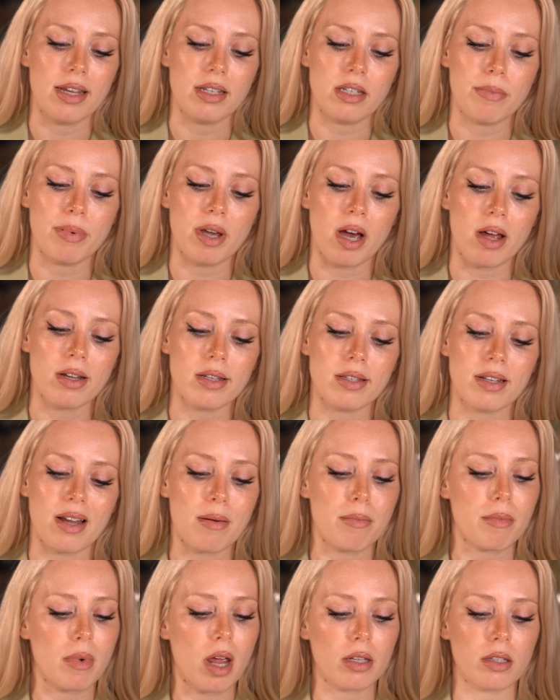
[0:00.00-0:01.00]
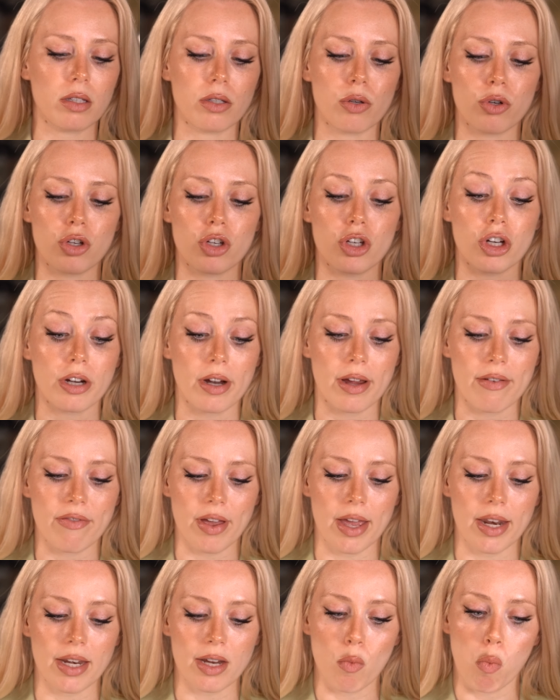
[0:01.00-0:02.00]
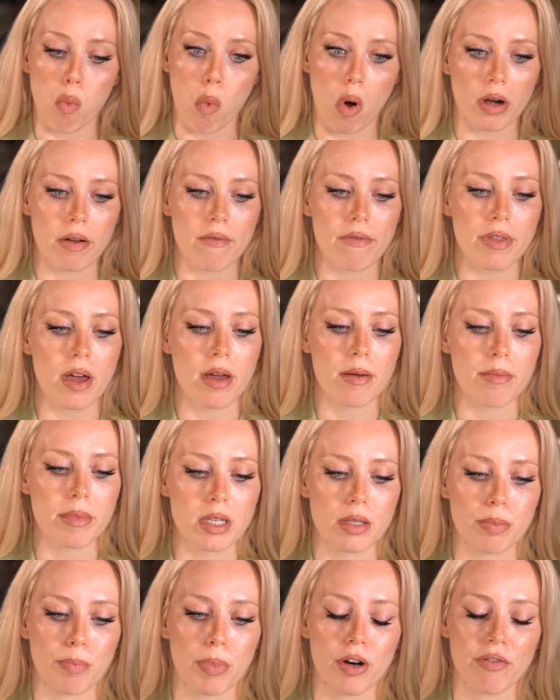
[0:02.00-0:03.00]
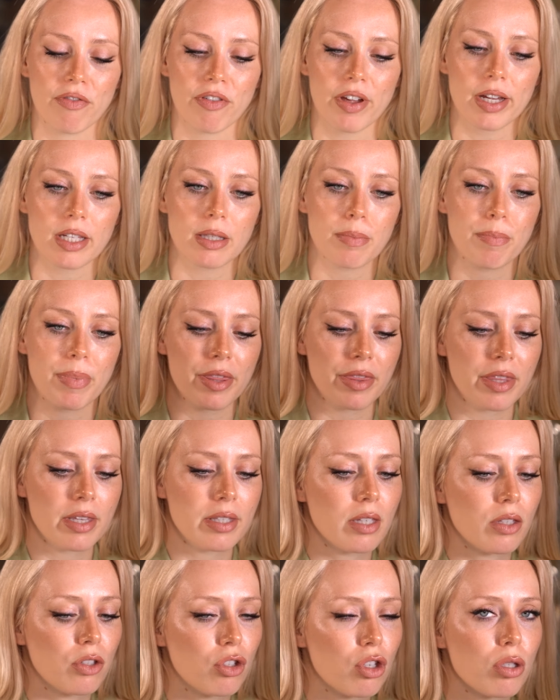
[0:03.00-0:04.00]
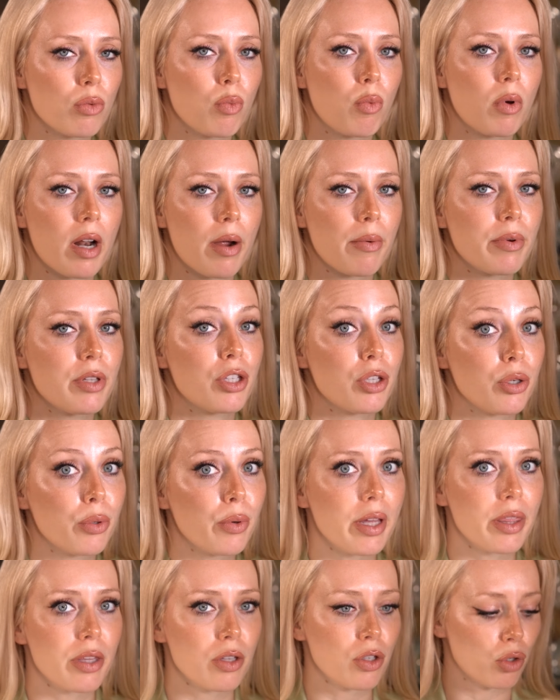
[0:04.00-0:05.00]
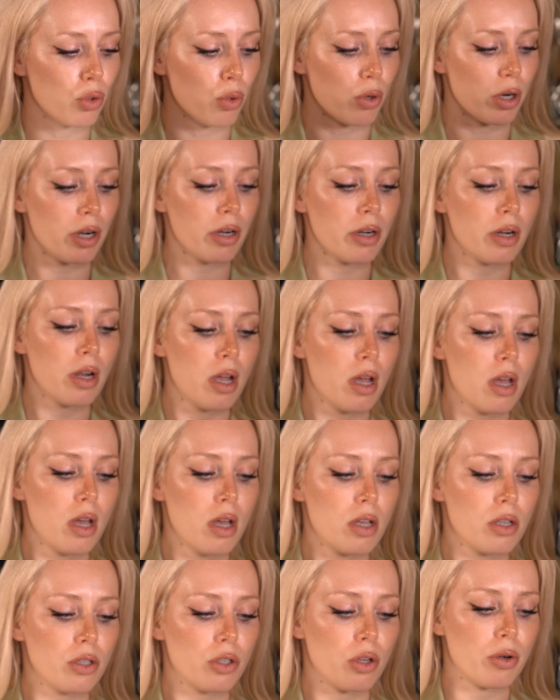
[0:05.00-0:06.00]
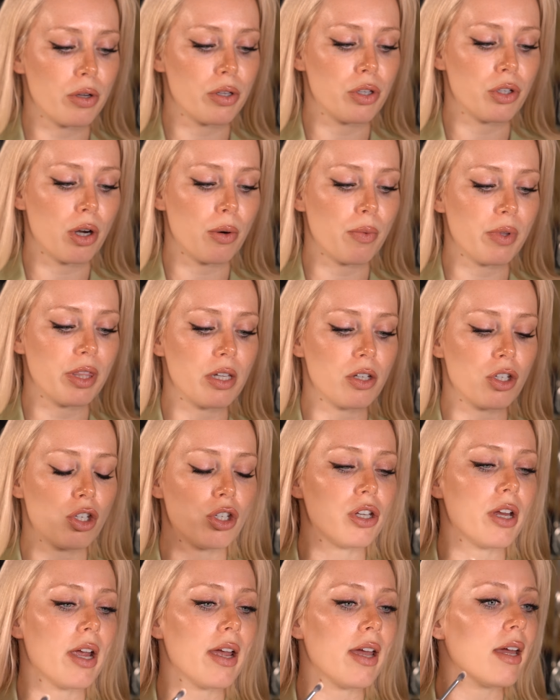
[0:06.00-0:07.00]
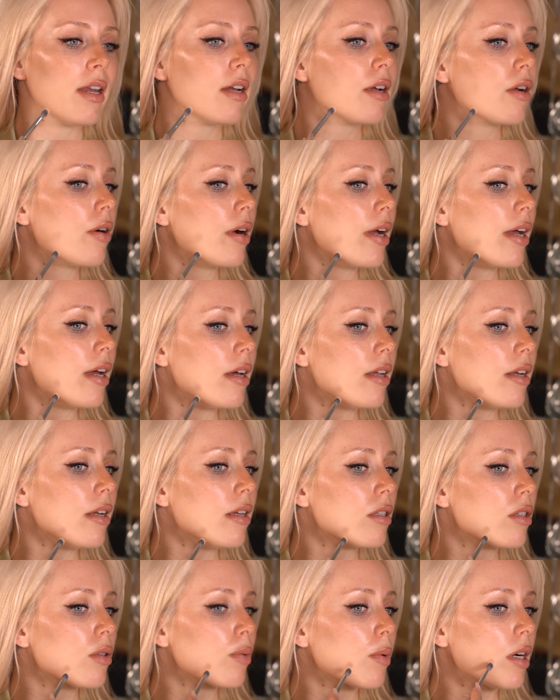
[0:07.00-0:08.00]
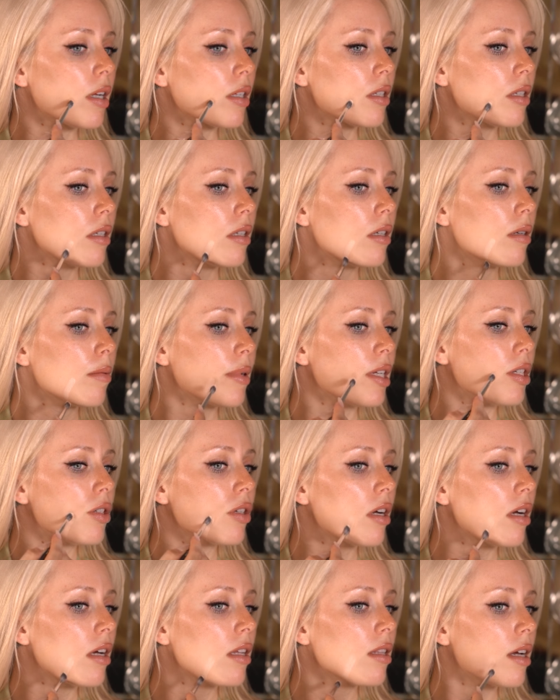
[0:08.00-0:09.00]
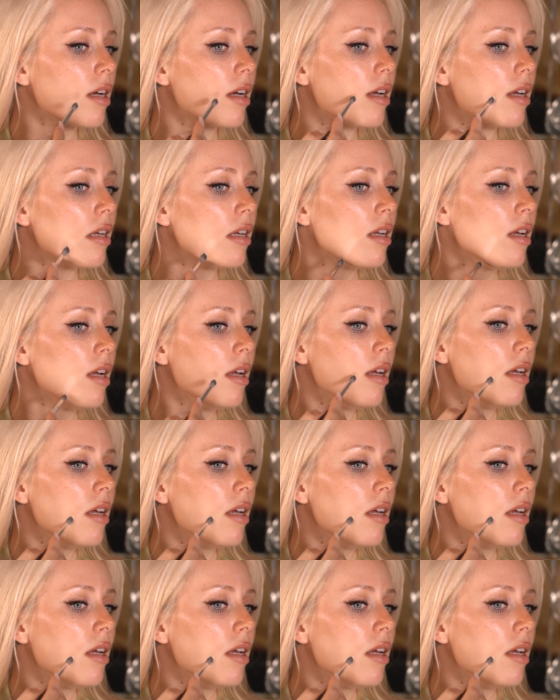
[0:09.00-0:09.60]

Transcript: and to be honest, I'm not so sure if any one of them is perfect, but this is just what I would do in the store. So I start with this shade, go ahead and swatch it on my jawline.